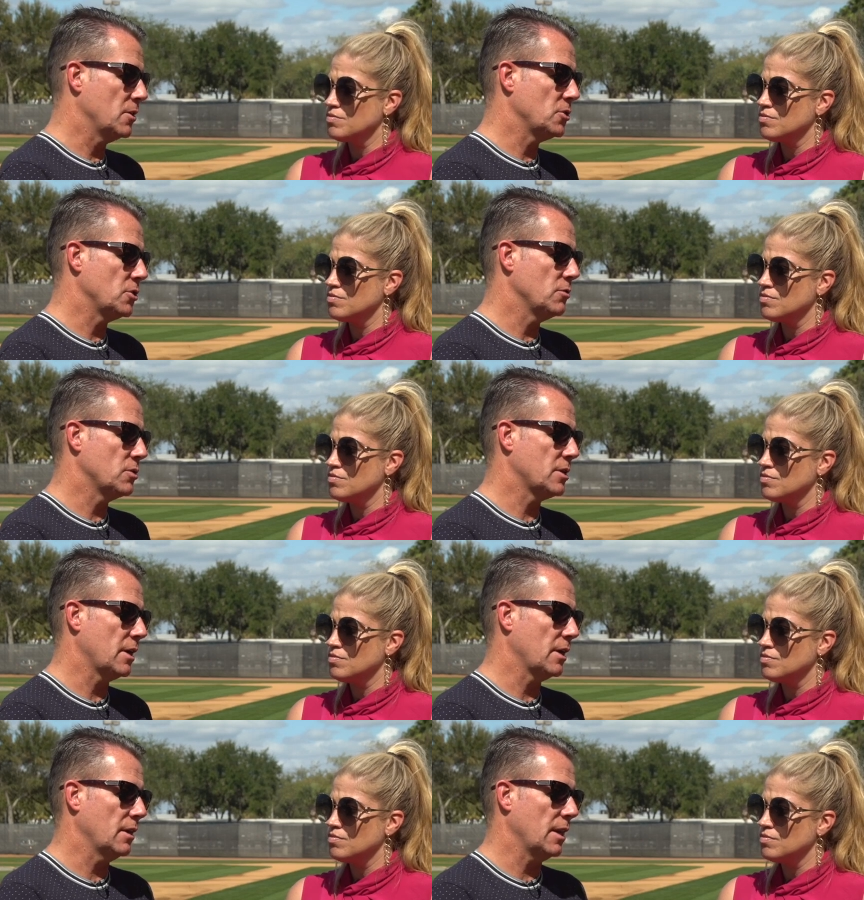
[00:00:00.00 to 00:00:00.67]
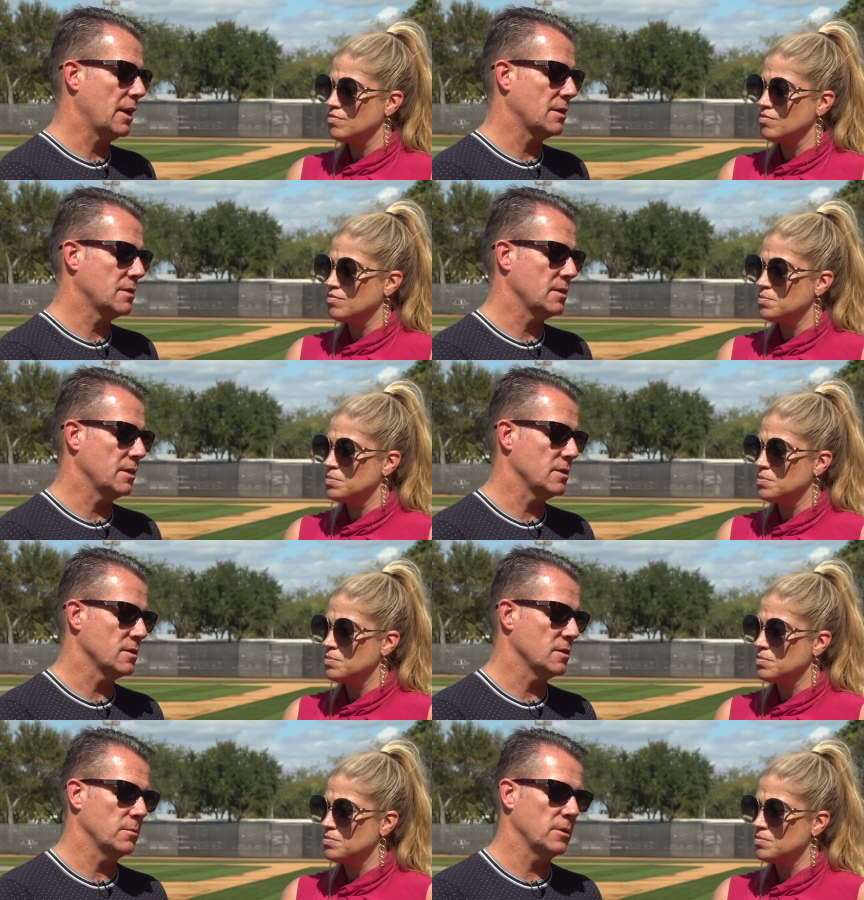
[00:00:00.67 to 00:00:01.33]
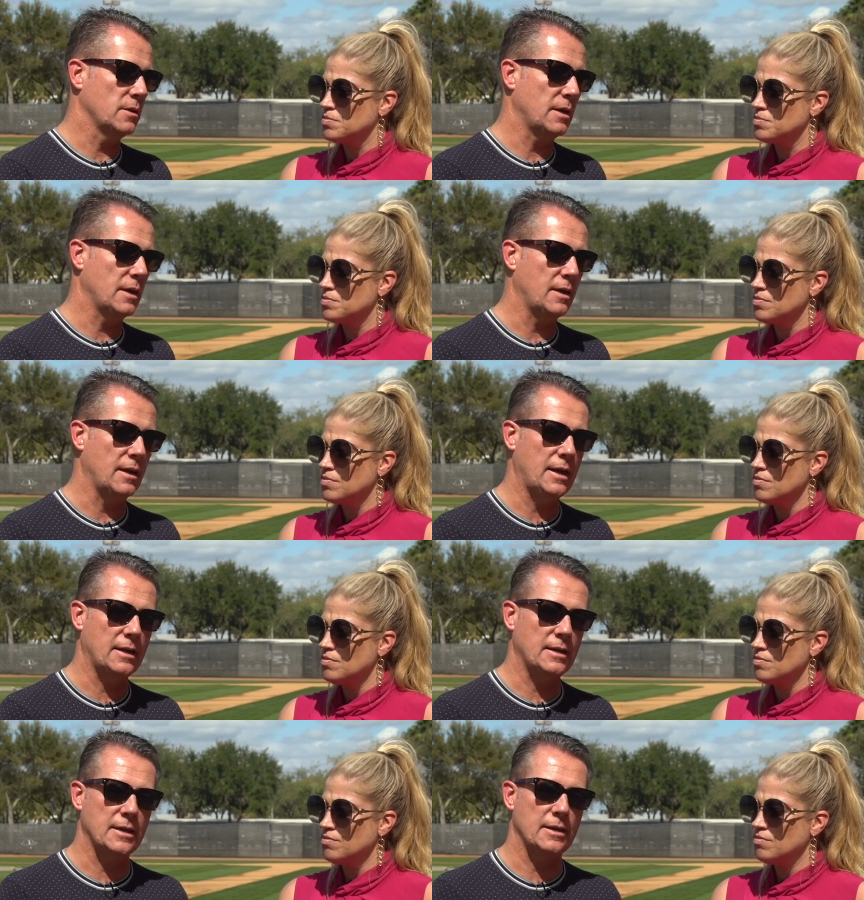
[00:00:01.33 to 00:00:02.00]
Speaker 1: as you said last season, but
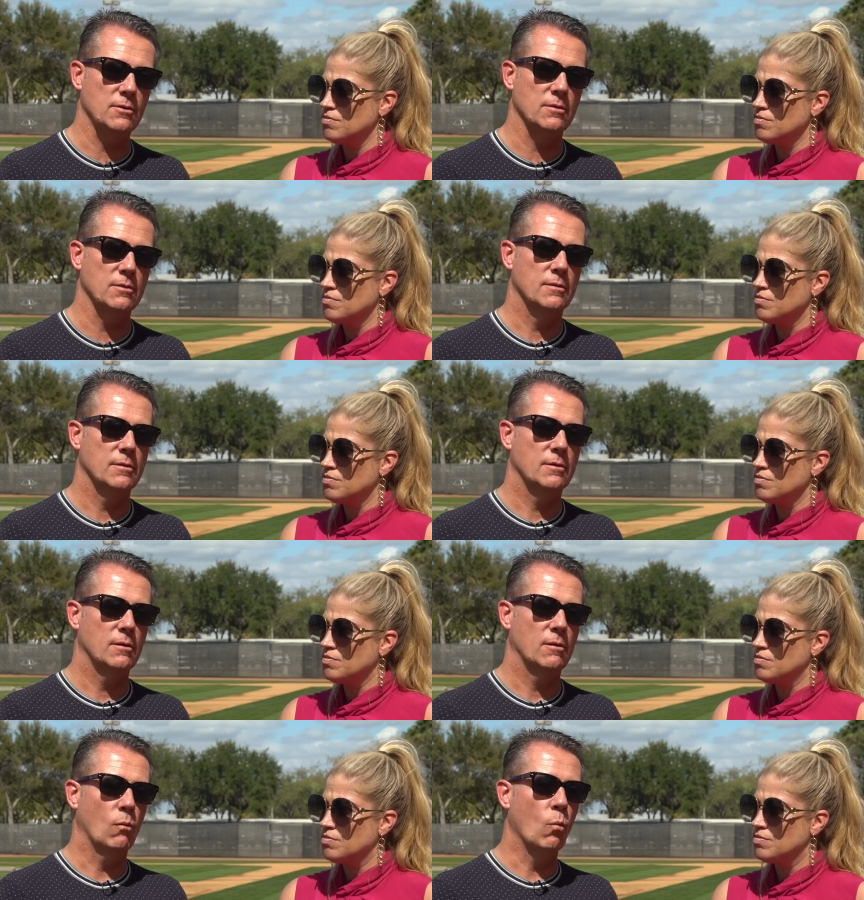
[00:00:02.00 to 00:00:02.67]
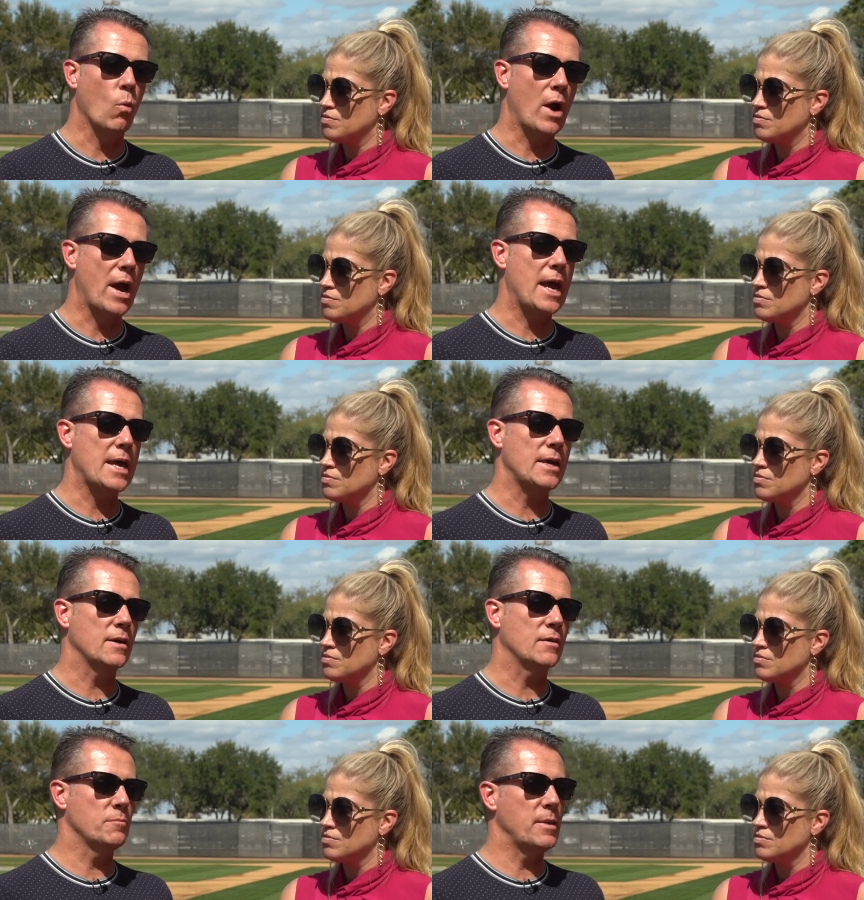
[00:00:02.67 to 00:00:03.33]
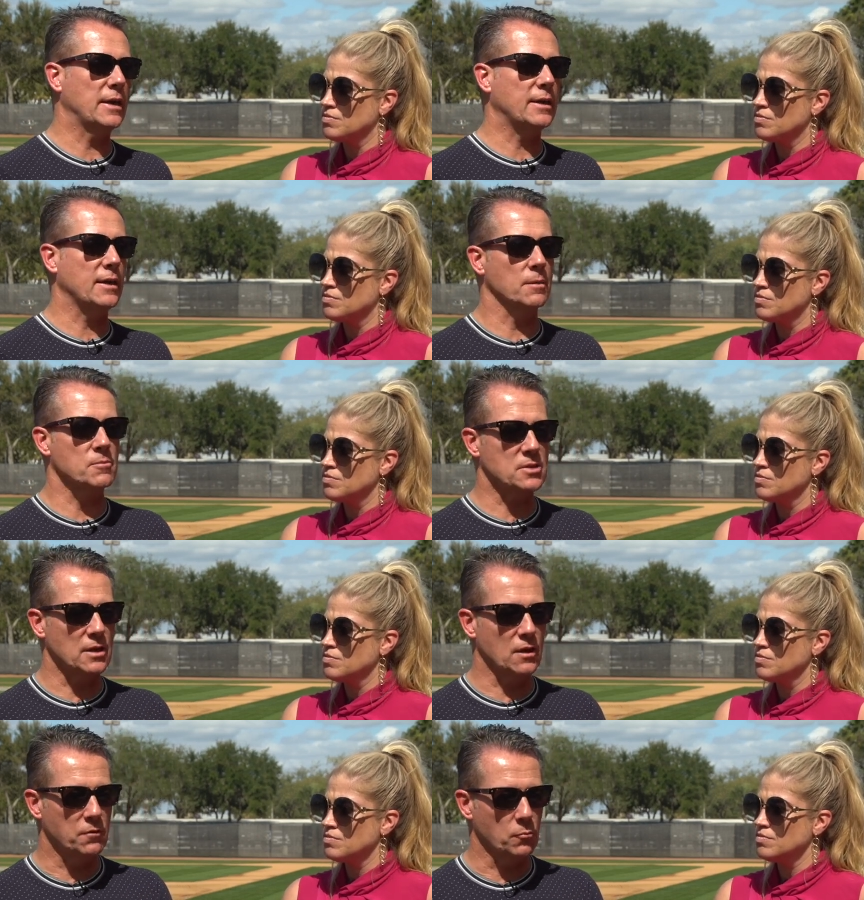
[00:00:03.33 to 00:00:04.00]
any way of making
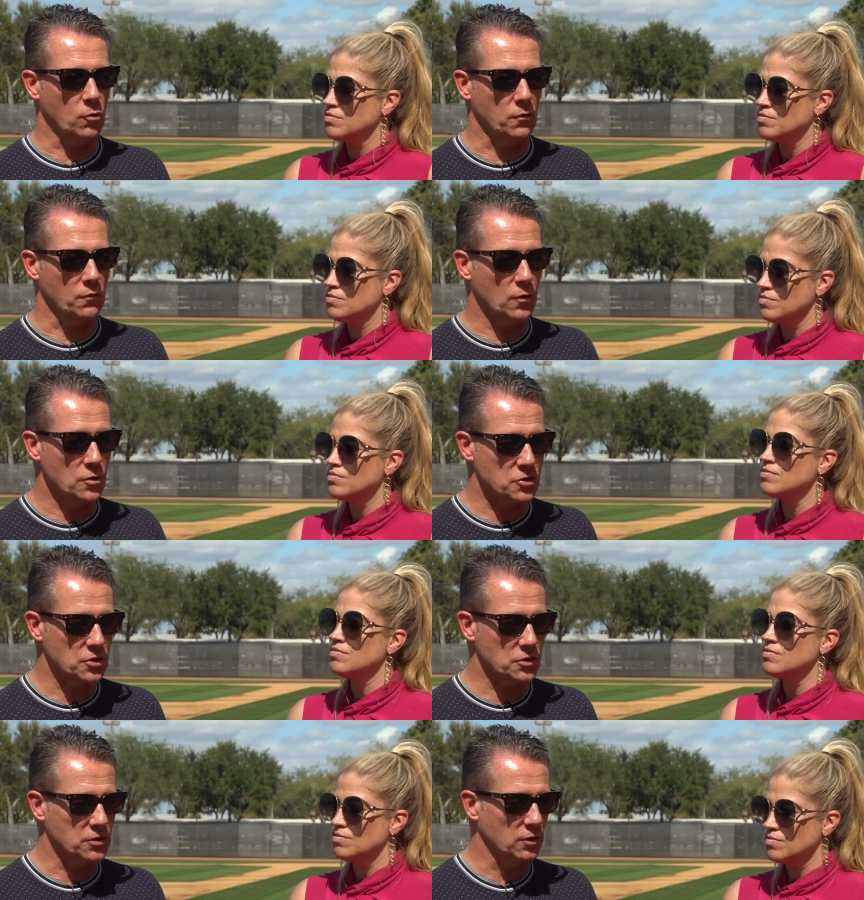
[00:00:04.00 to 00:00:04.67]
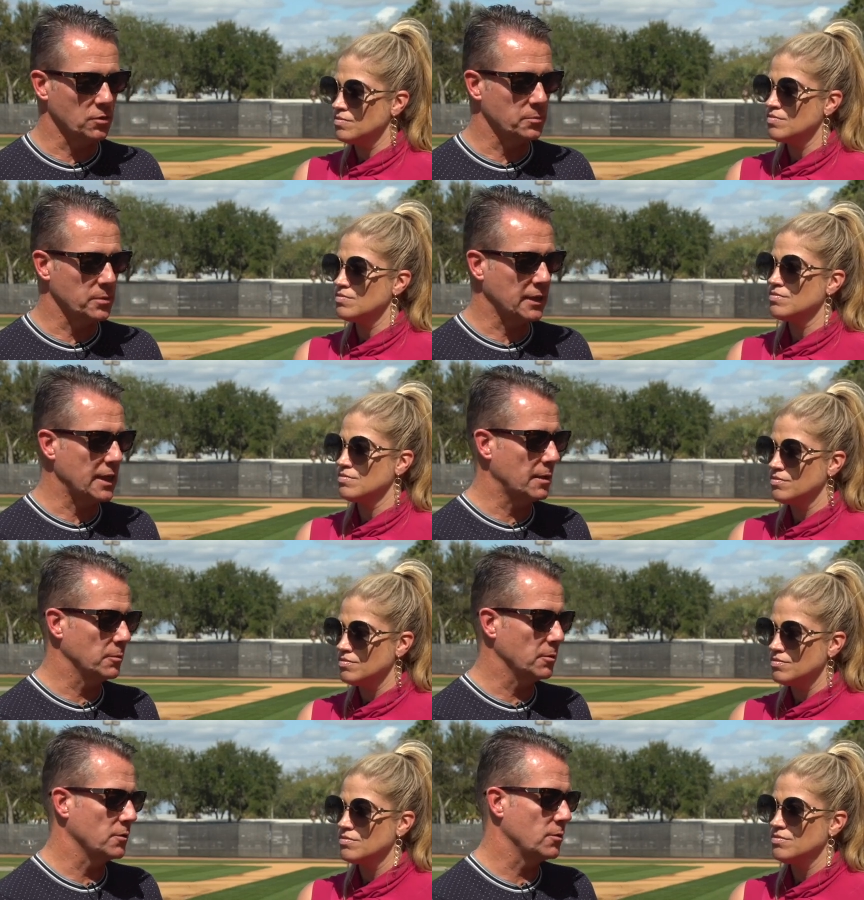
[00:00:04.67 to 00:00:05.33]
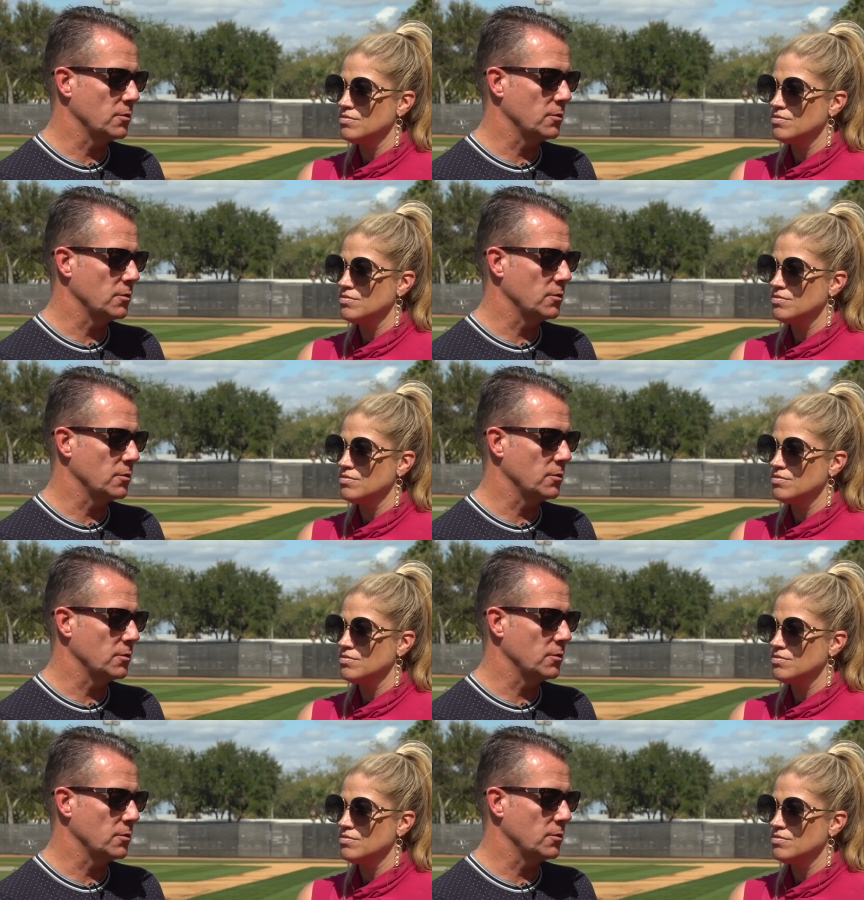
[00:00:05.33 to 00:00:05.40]
himself more versatile and being able to